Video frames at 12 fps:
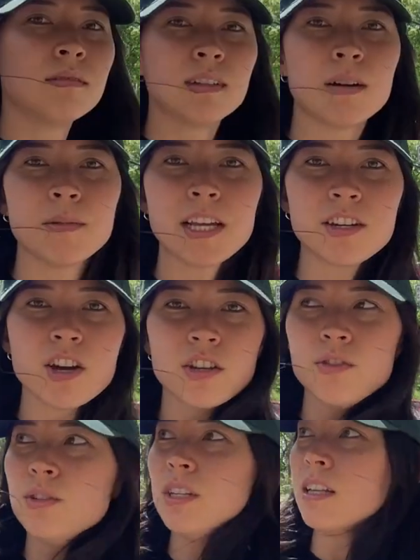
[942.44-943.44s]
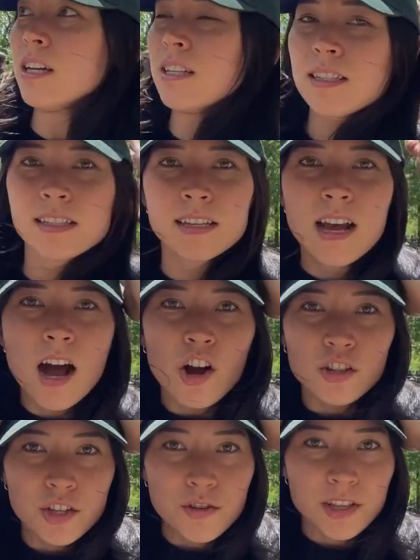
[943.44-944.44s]
I'm like not used to this.
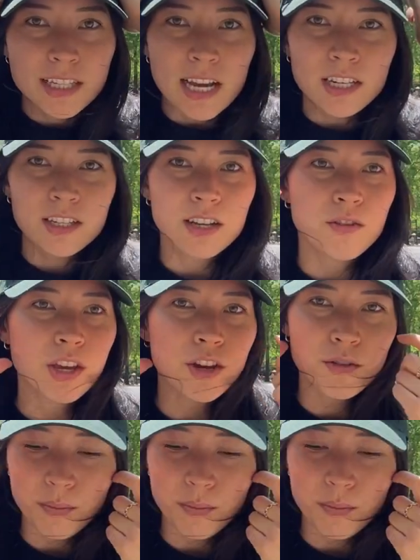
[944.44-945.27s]
Also, this hat is so cute.